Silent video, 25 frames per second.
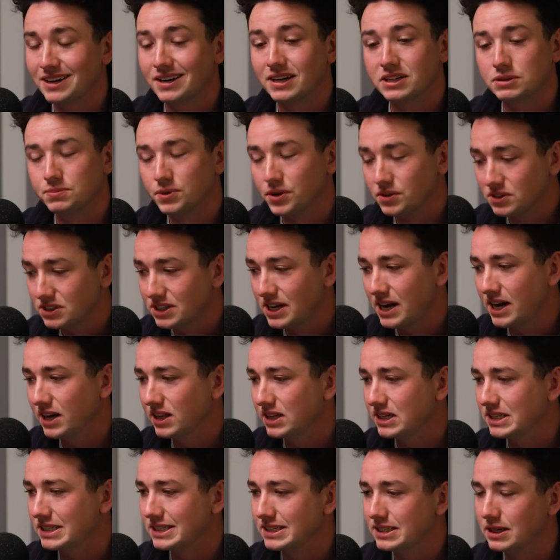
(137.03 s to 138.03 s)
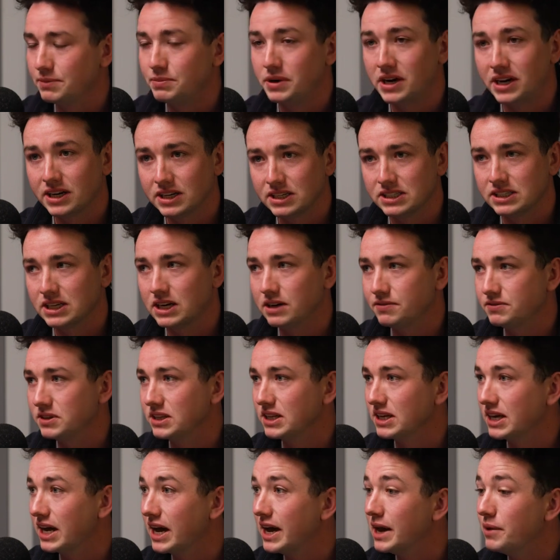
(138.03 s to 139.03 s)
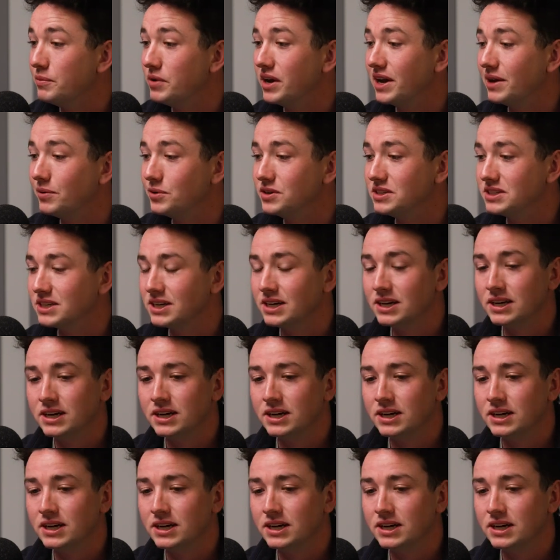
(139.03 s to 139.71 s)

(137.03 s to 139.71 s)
and I spoke to Alex Epakis after the game, and he was